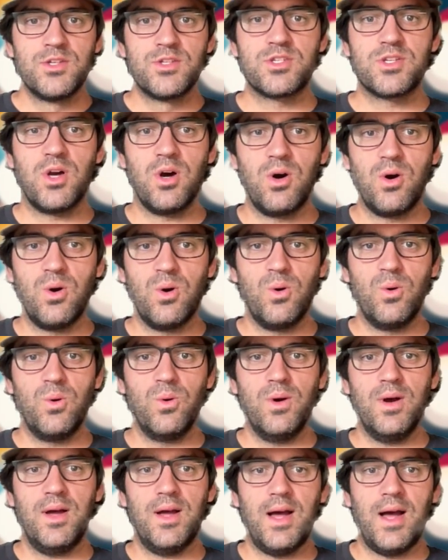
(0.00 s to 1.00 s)

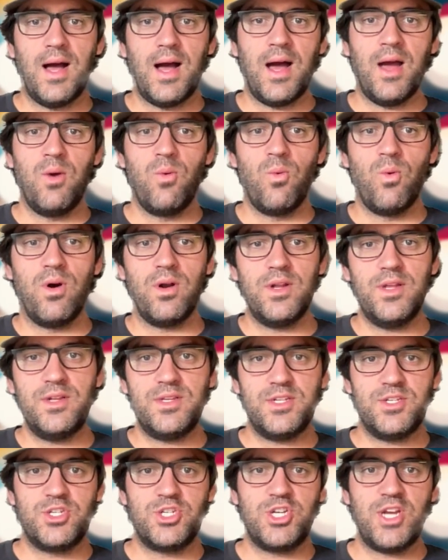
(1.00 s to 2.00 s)
So, I wanted
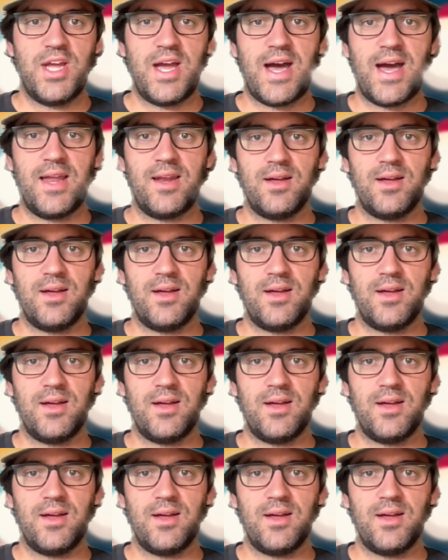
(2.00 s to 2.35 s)
to chat